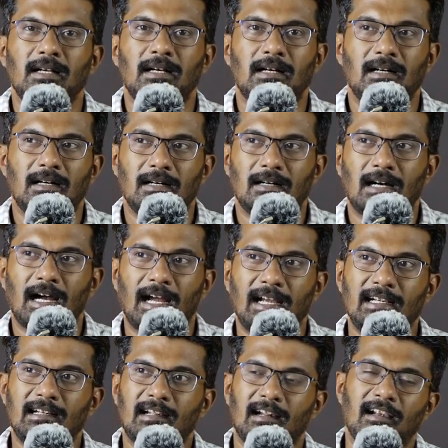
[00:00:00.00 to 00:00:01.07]
I
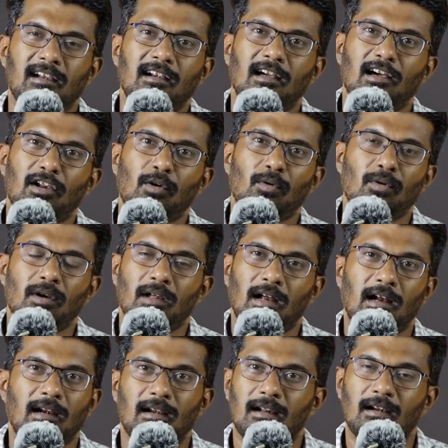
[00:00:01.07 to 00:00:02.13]
trade around
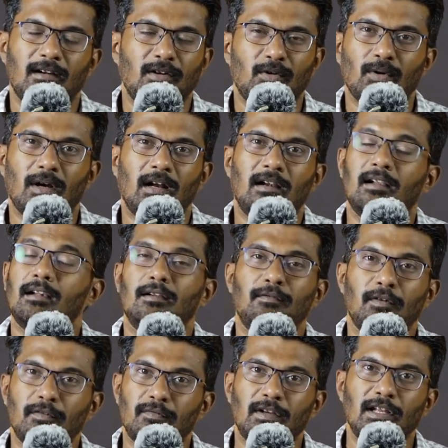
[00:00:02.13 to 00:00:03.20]
100 to
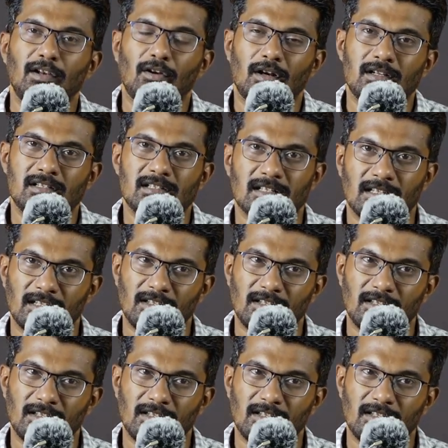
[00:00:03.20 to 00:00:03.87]
150 lots.